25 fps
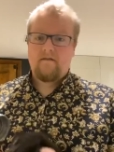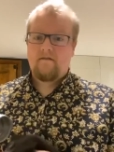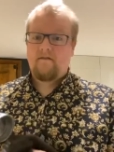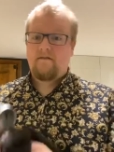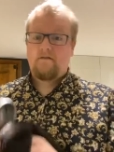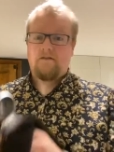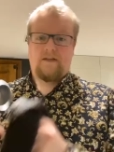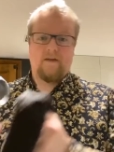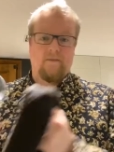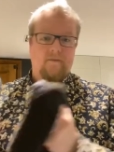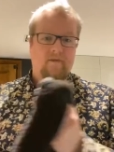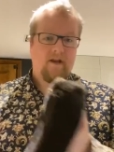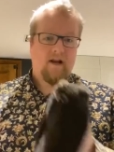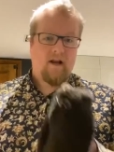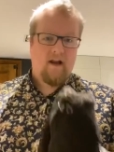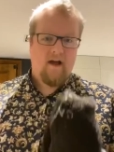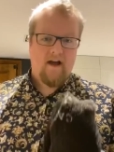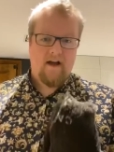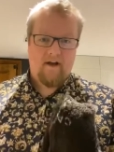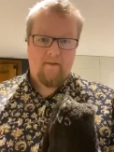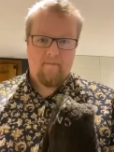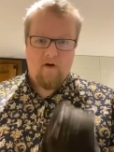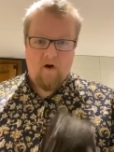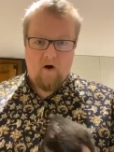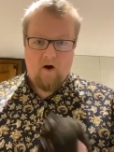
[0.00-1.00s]
Something like
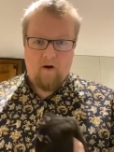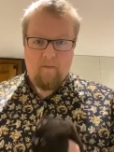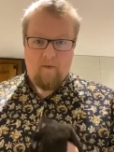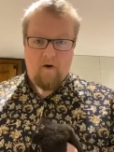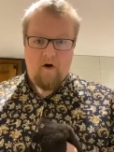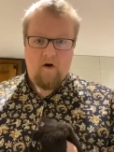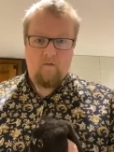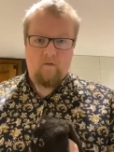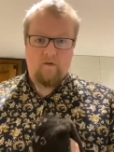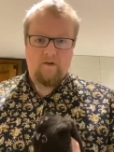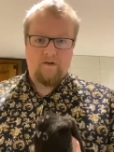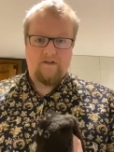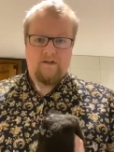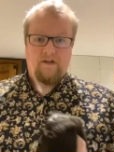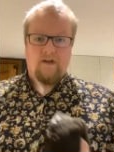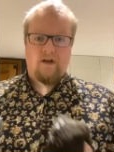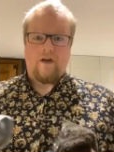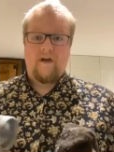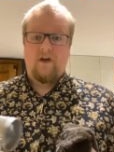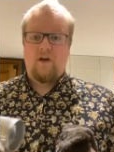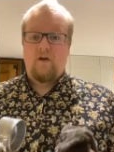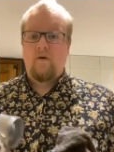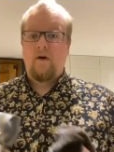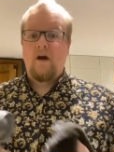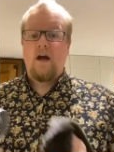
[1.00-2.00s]
a mocha pot will
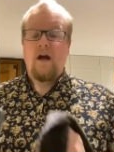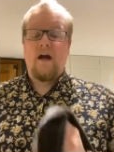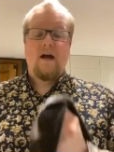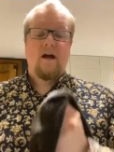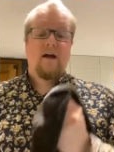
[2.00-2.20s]
do.